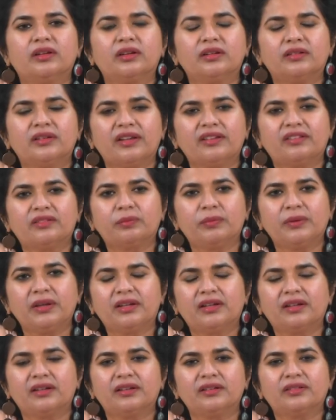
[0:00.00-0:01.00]
the
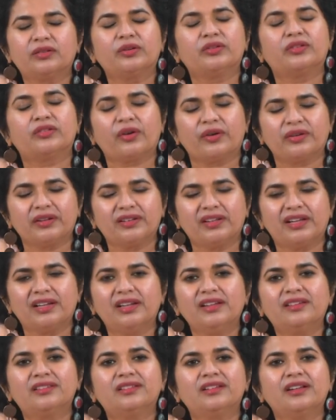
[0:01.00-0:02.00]
speakers, or sorry, the
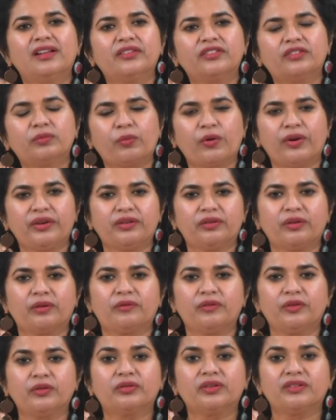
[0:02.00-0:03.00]
listeners' point of
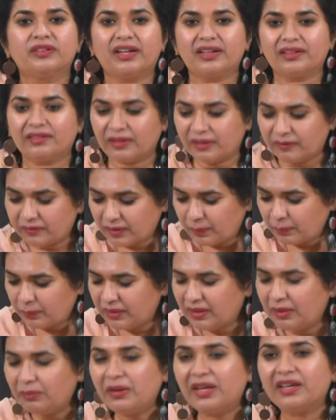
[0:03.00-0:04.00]
view. So, that is, if
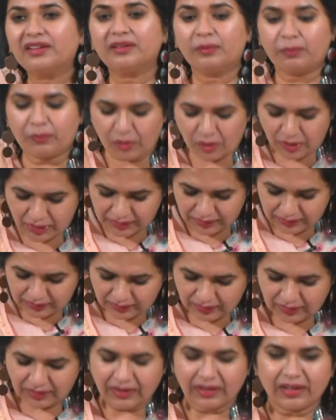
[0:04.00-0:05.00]
somebody makes a point,
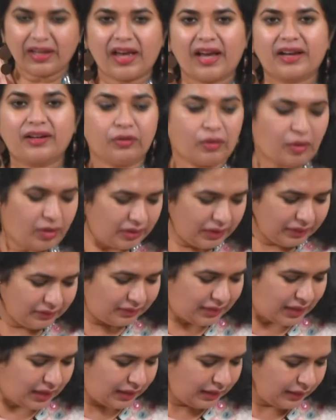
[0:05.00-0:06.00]

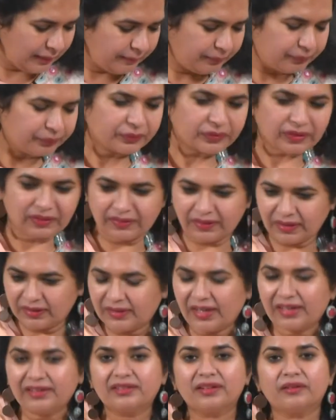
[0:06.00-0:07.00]
acknowledge that, say
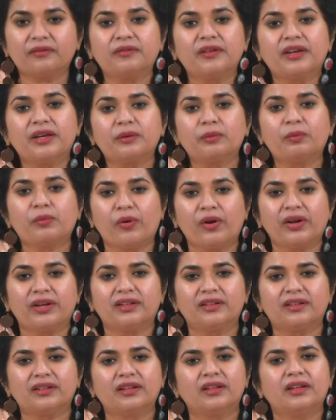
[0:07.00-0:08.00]
that is a fair
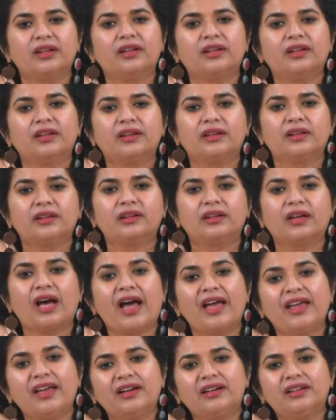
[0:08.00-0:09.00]
point.
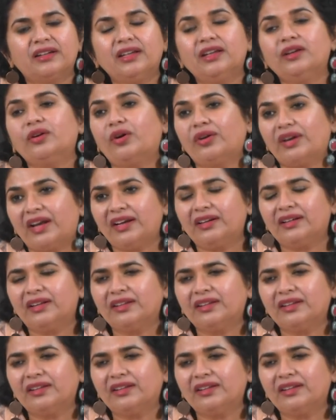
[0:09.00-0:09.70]
I agree or I